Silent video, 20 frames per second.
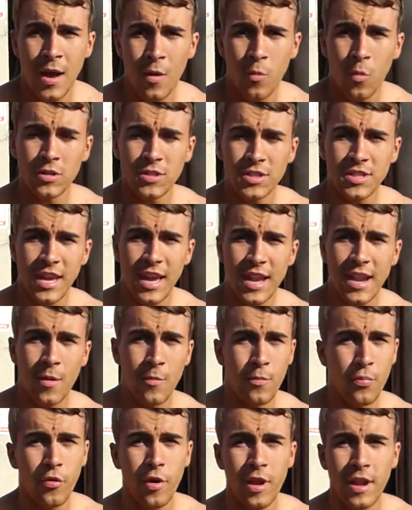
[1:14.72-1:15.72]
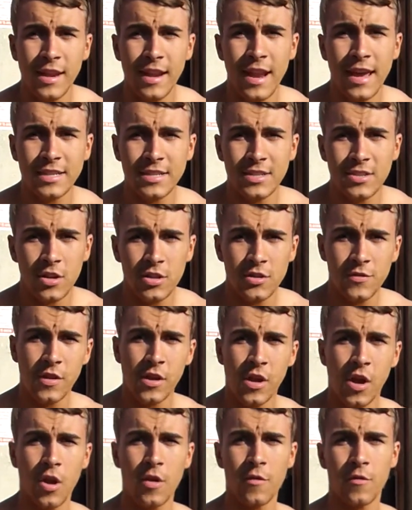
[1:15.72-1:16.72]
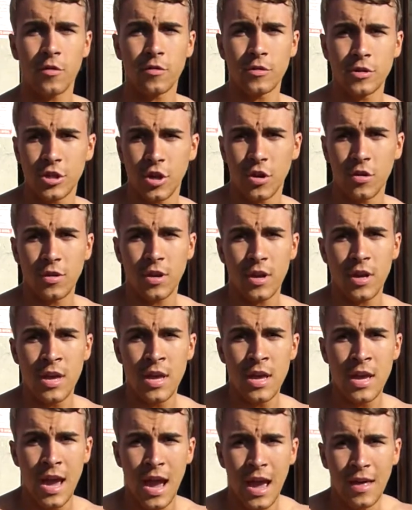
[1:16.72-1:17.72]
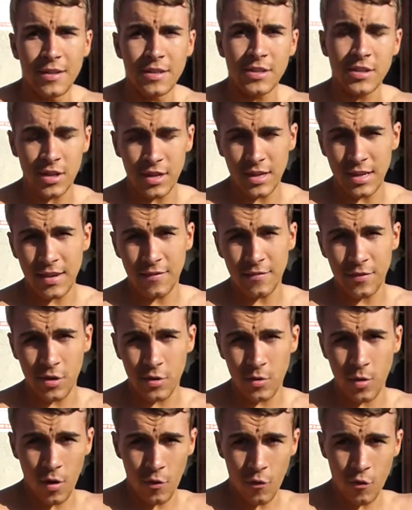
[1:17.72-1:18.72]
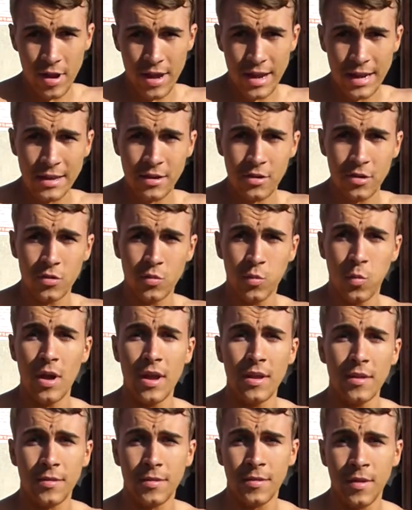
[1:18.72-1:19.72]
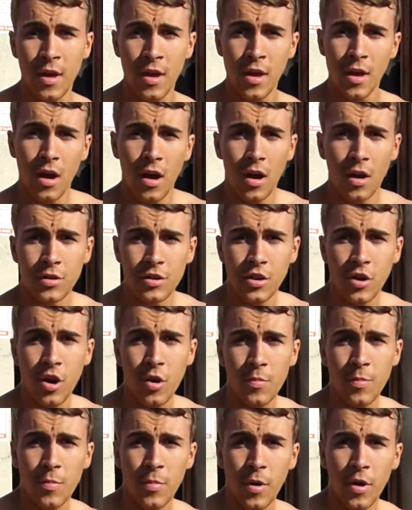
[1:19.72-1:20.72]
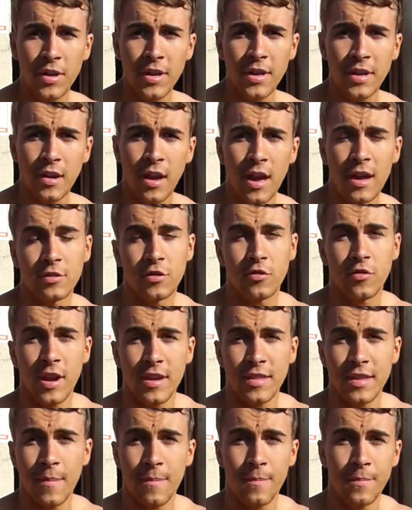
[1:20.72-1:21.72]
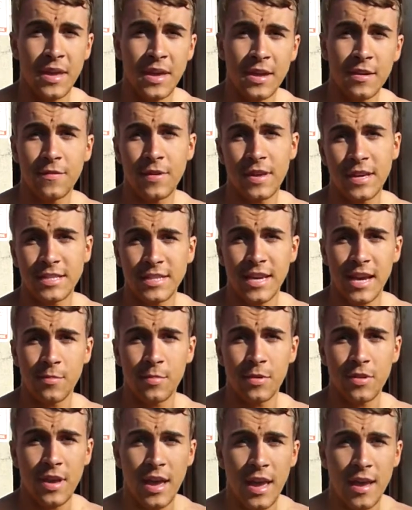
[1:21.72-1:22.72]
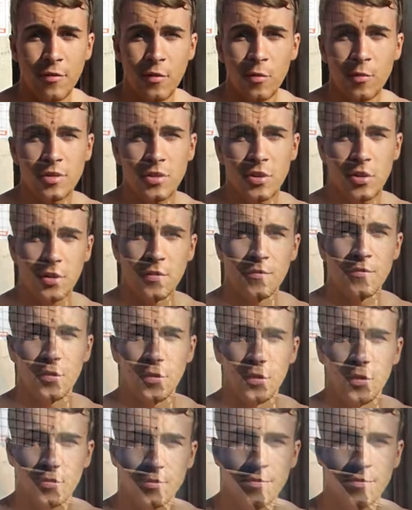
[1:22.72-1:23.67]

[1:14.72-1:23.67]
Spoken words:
once again, a brilliant exercise for the overall shoulder, and that's going to give you a really good width on your upper body and create that big V taper that everyone's looking for.